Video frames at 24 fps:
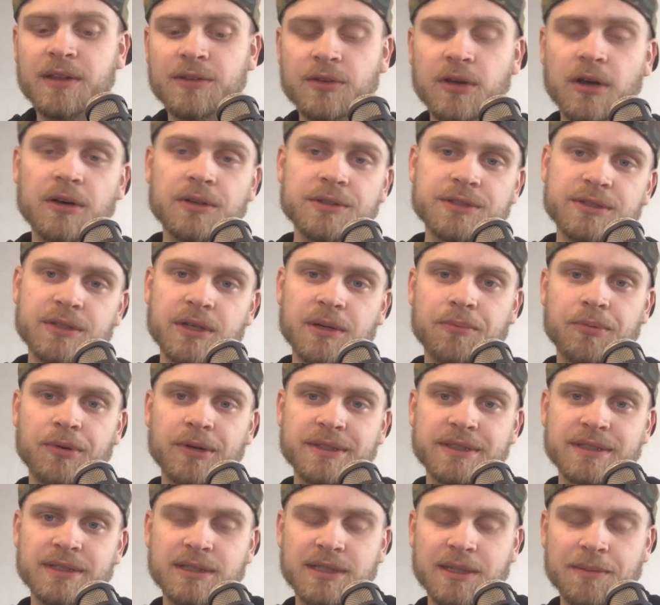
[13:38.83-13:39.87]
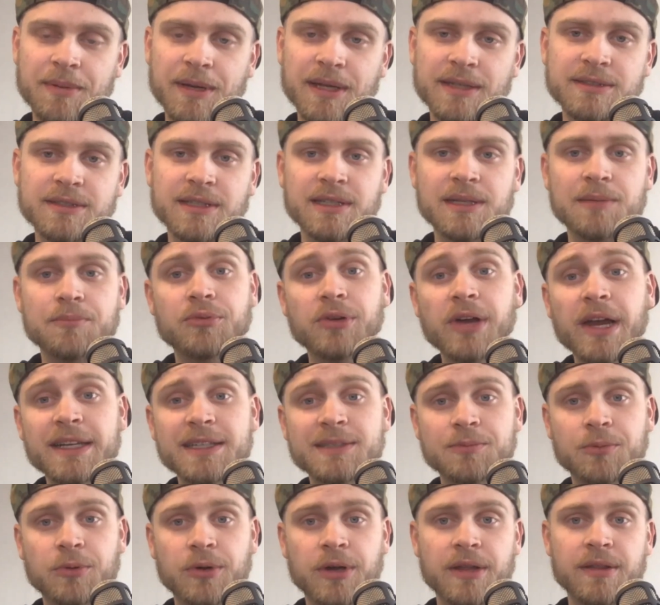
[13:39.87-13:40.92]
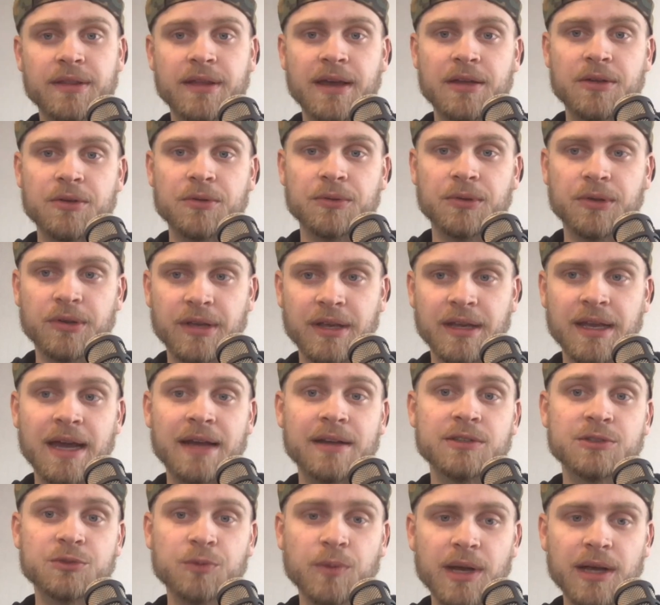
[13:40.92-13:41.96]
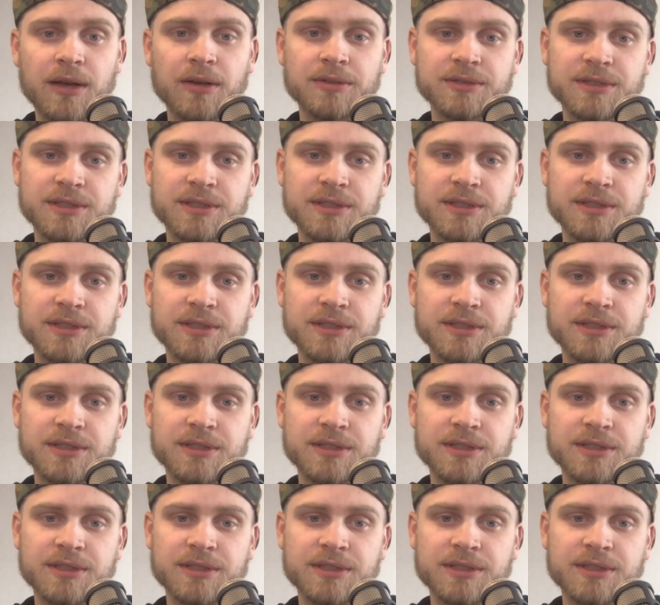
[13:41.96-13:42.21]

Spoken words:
also depends on the price point that you're looking at as well.